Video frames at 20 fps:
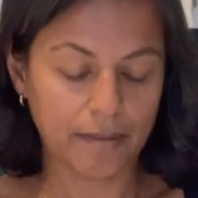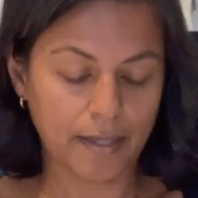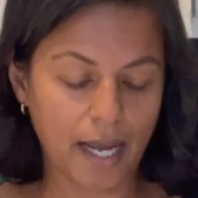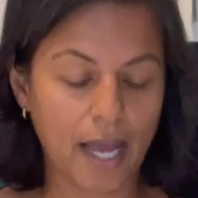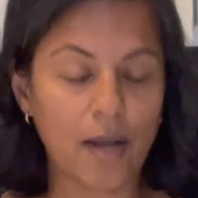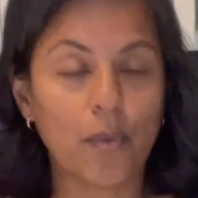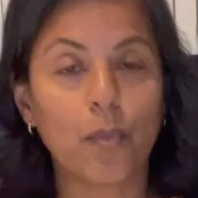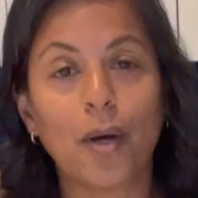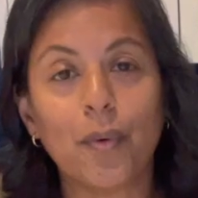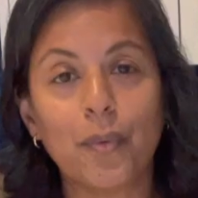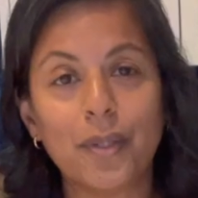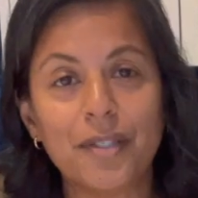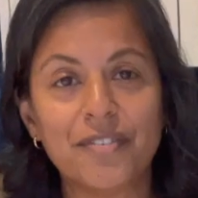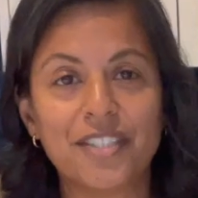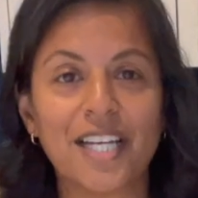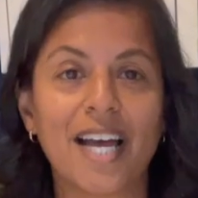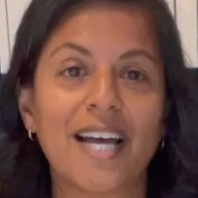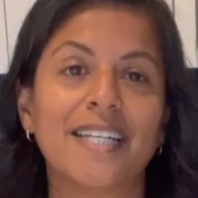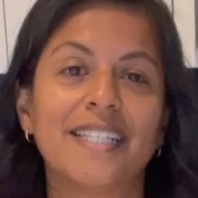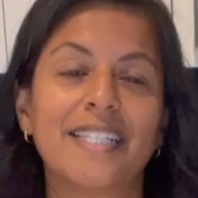And what we've
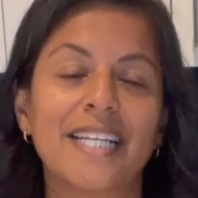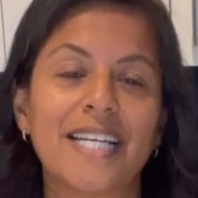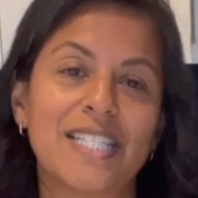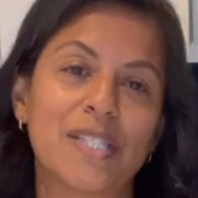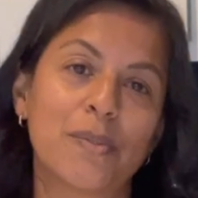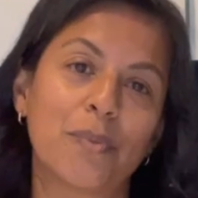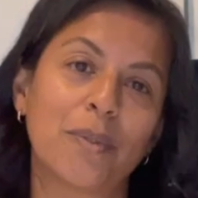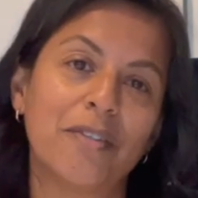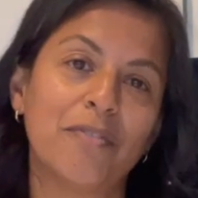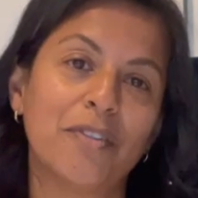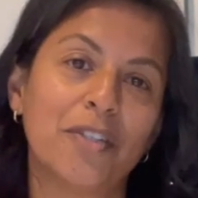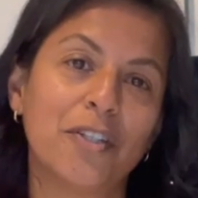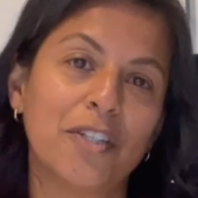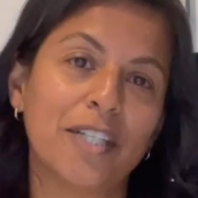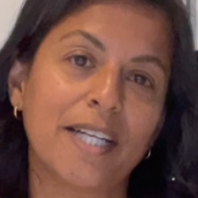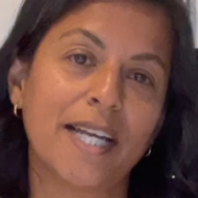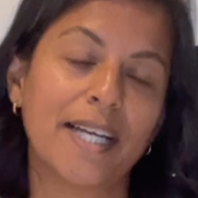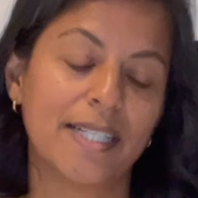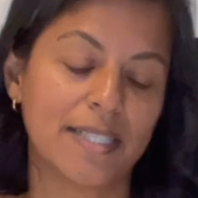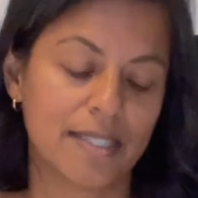done is we've
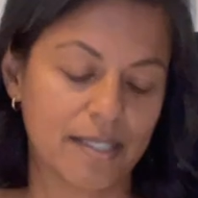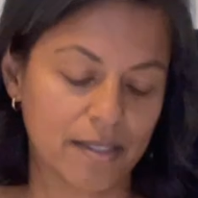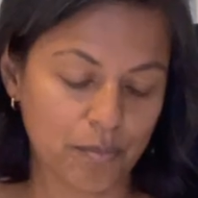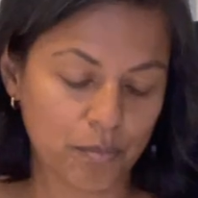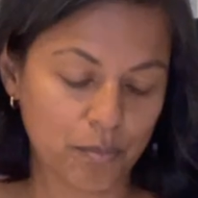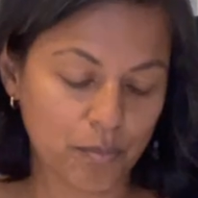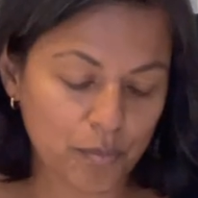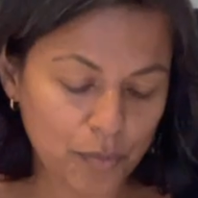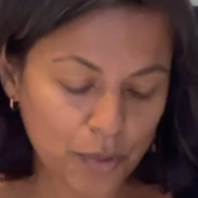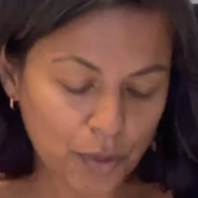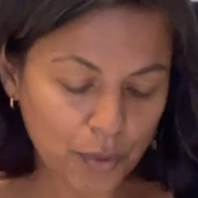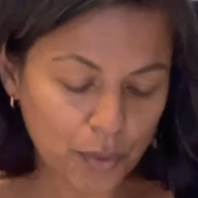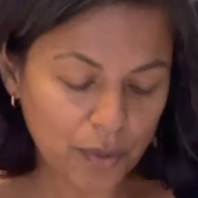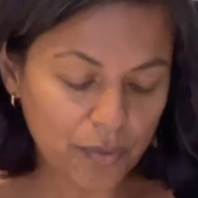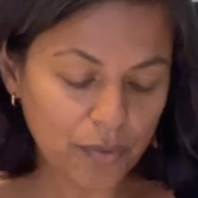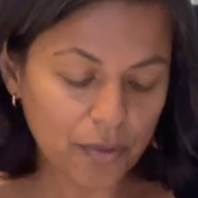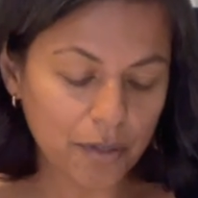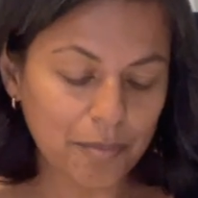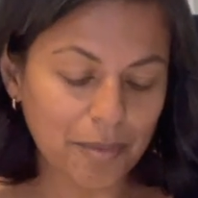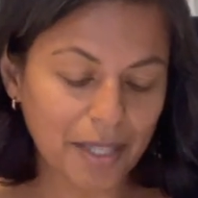created some
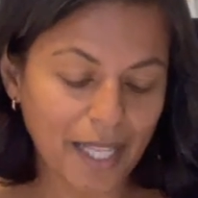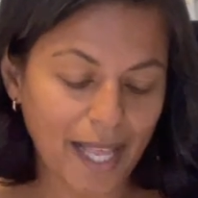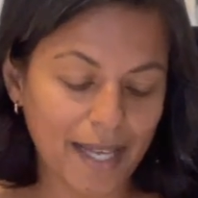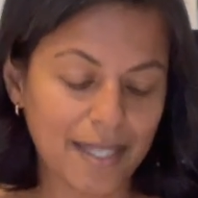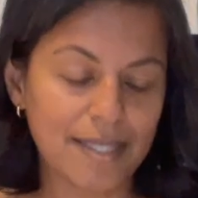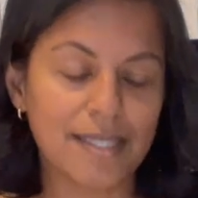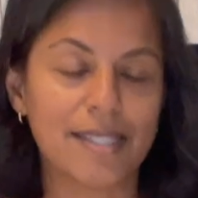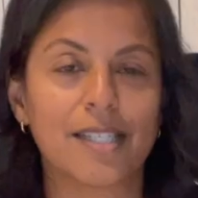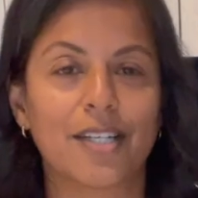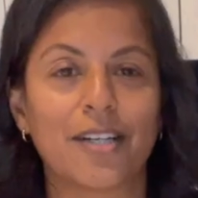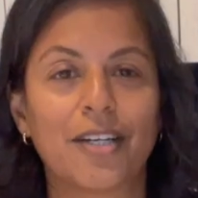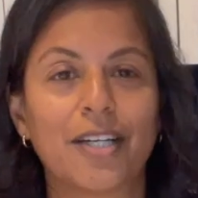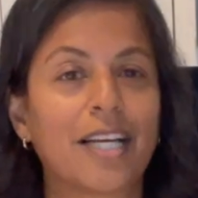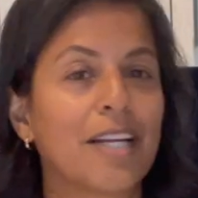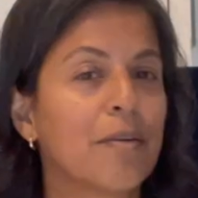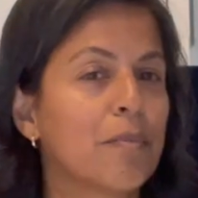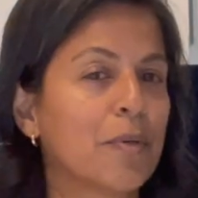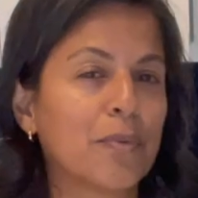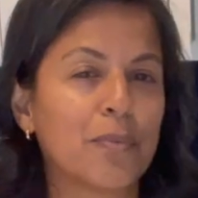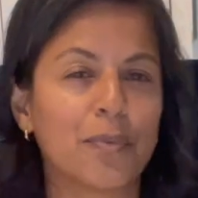beautiful blends that are
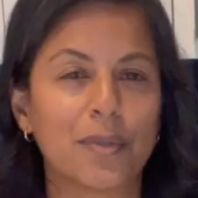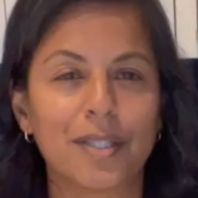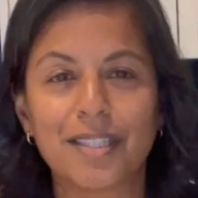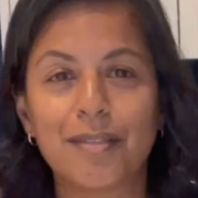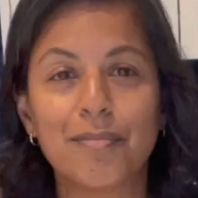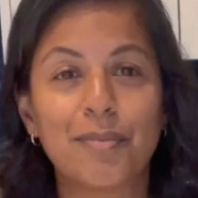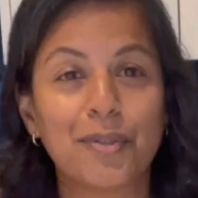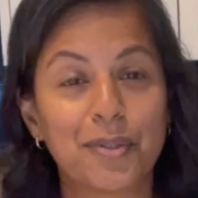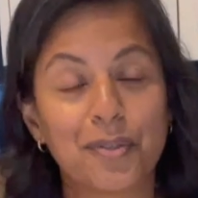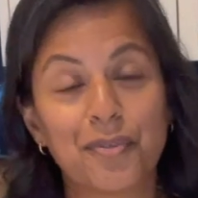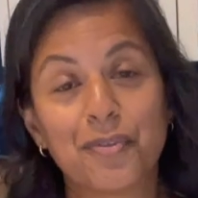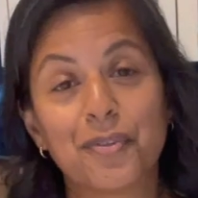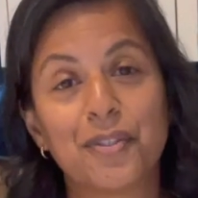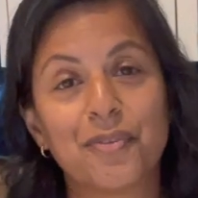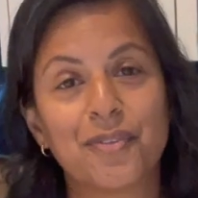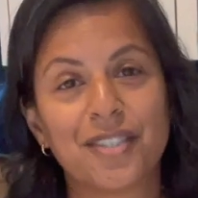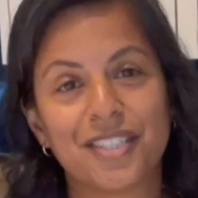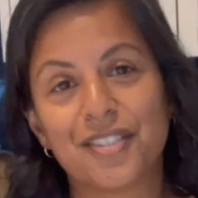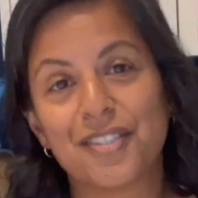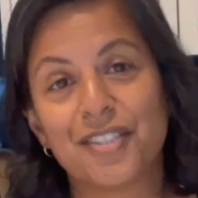going to be really beautiful
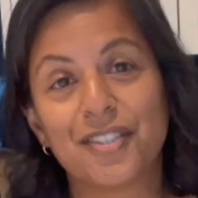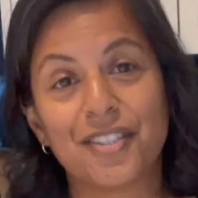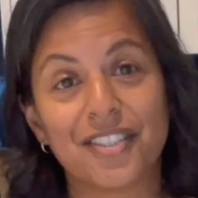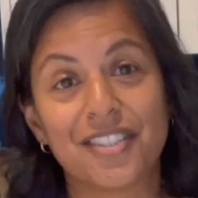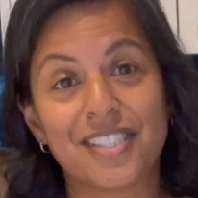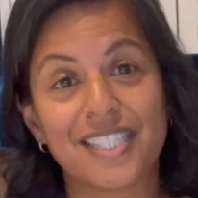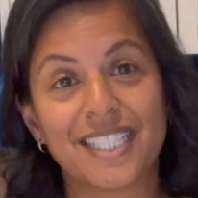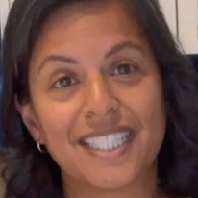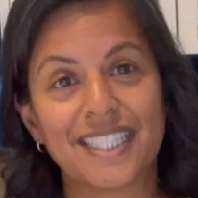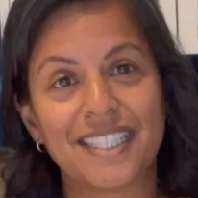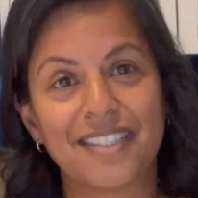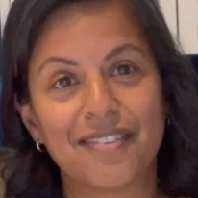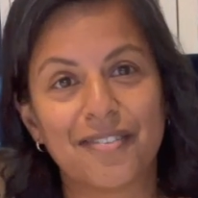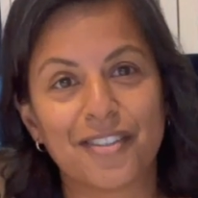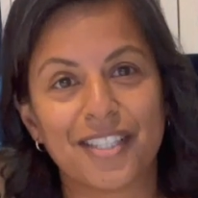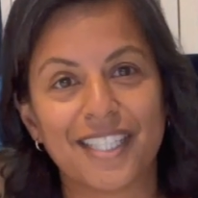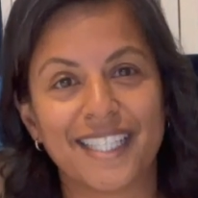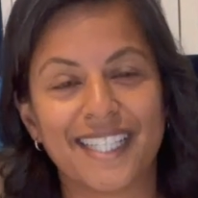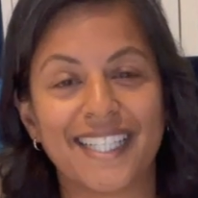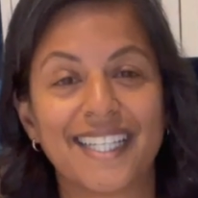when you do your tea leaf
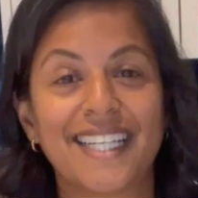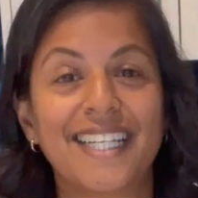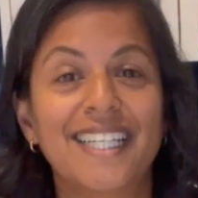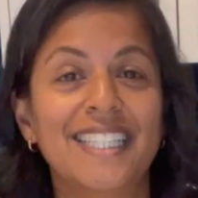reading.